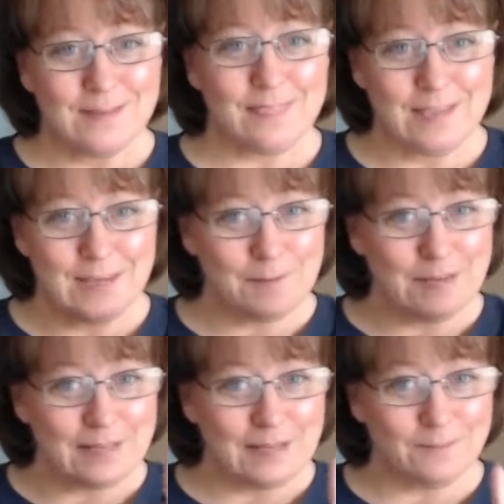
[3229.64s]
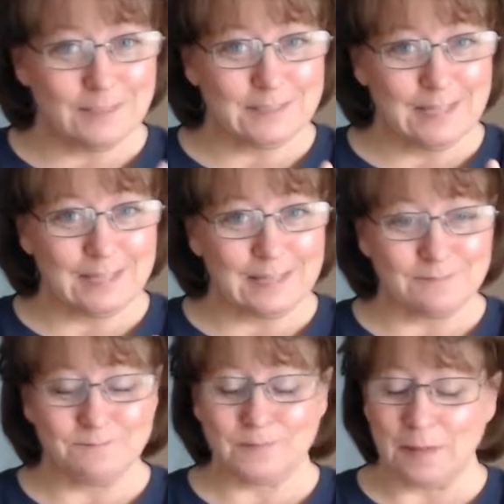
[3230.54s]
Think about that for a second.
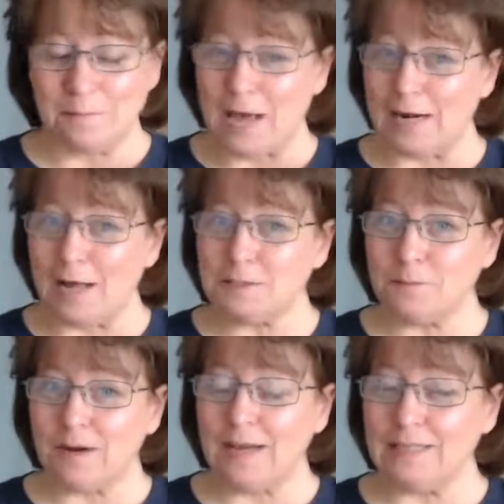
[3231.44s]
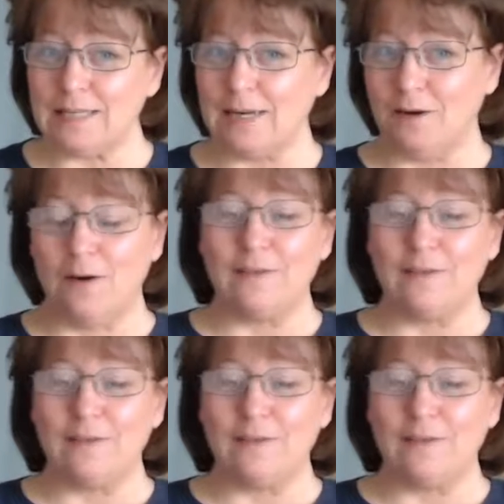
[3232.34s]
I'm not at all surprised that I don't